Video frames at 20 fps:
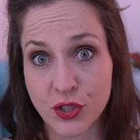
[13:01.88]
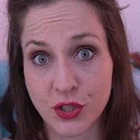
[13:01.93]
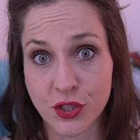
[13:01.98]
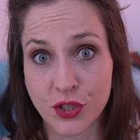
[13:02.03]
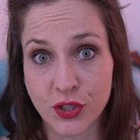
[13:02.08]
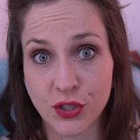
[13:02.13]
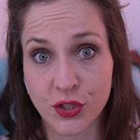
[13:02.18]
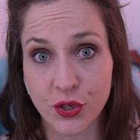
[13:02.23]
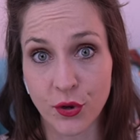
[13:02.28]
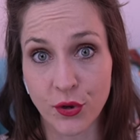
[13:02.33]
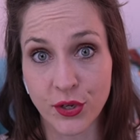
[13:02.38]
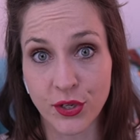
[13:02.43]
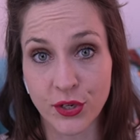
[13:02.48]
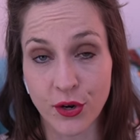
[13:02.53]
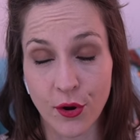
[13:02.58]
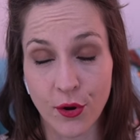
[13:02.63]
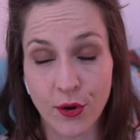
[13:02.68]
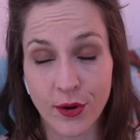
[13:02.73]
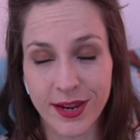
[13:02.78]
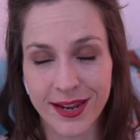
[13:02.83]
so you
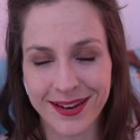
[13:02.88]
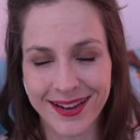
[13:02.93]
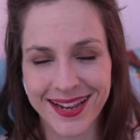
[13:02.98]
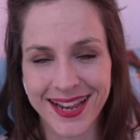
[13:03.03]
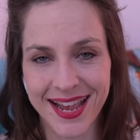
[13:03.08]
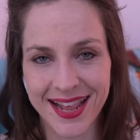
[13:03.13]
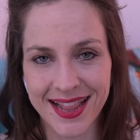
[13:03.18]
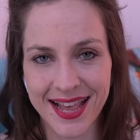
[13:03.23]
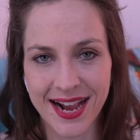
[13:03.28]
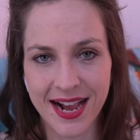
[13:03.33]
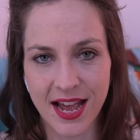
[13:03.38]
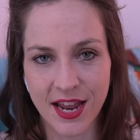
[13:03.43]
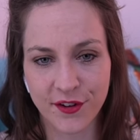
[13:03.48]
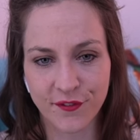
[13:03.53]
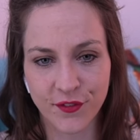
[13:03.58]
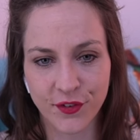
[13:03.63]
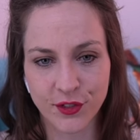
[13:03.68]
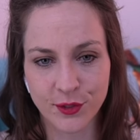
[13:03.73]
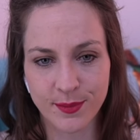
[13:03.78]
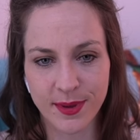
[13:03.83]
know. You know, again, that kind of
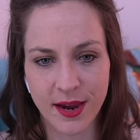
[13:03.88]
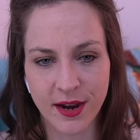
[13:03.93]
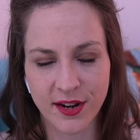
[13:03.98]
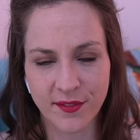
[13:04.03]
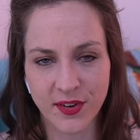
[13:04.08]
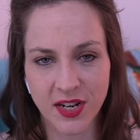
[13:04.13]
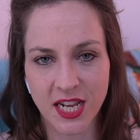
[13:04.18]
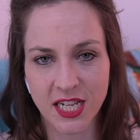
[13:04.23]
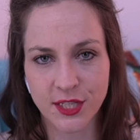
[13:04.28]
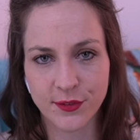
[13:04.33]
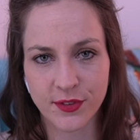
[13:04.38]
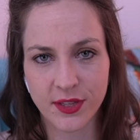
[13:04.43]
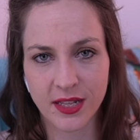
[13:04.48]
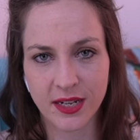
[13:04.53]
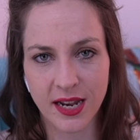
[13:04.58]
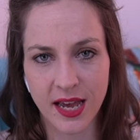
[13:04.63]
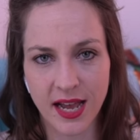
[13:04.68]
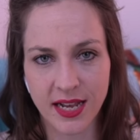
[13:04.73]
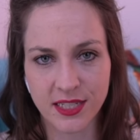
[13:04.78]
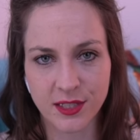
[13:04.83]
false narrative. And as for the
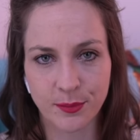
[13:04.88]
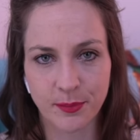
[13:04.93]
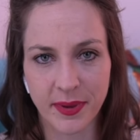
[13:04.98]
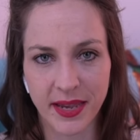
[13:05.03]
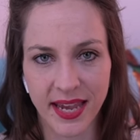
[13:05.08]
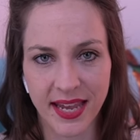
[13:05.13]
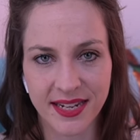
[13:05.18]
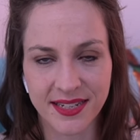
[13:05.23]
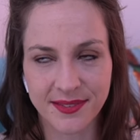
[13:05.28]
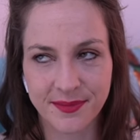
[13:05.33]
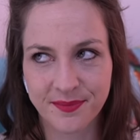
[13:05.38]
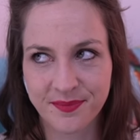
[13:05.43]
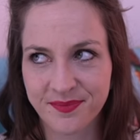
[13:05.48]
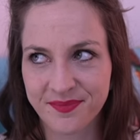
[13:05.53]
last bit,